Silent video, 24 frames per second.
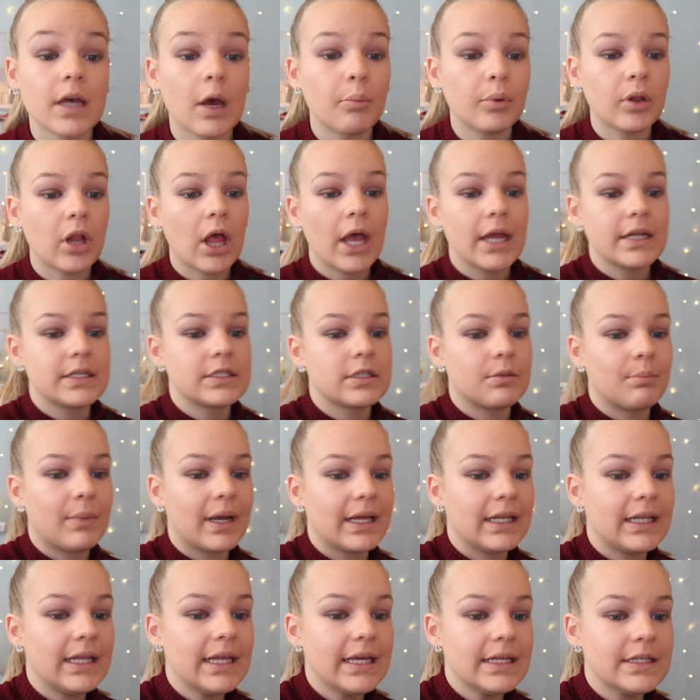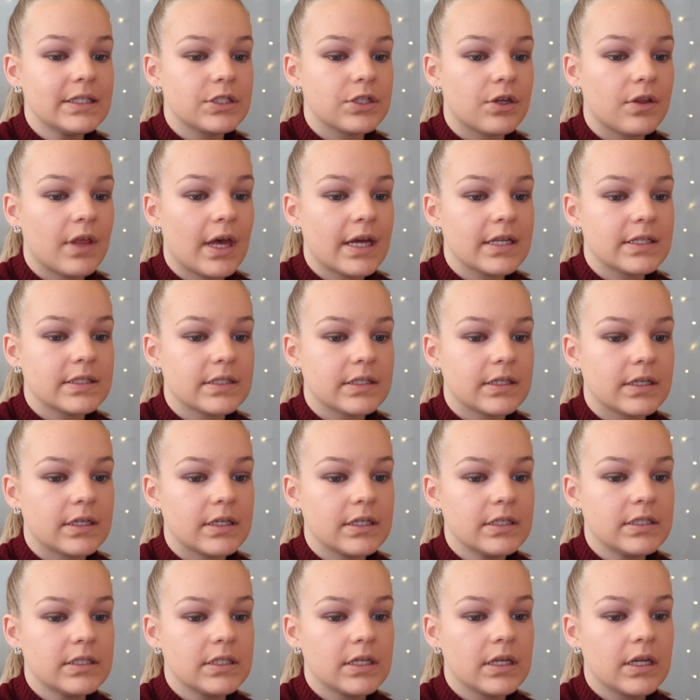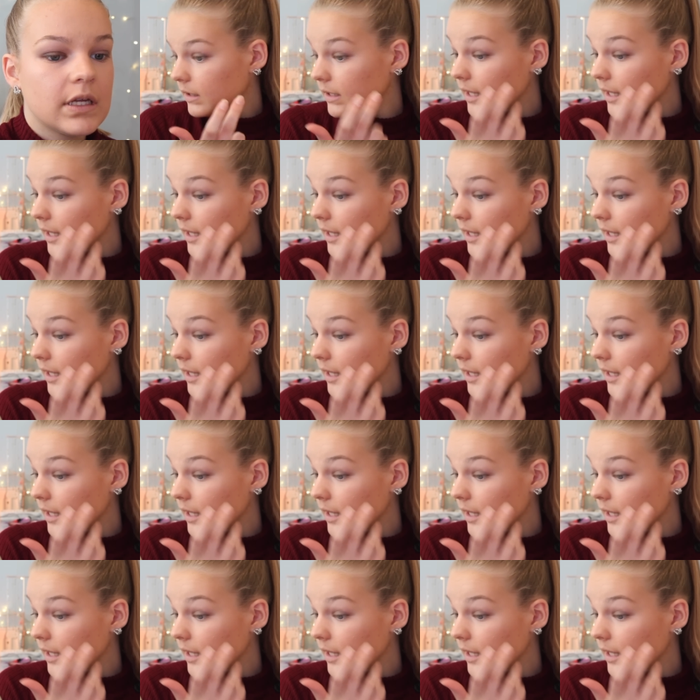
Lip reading: applied to my lid, so that's good.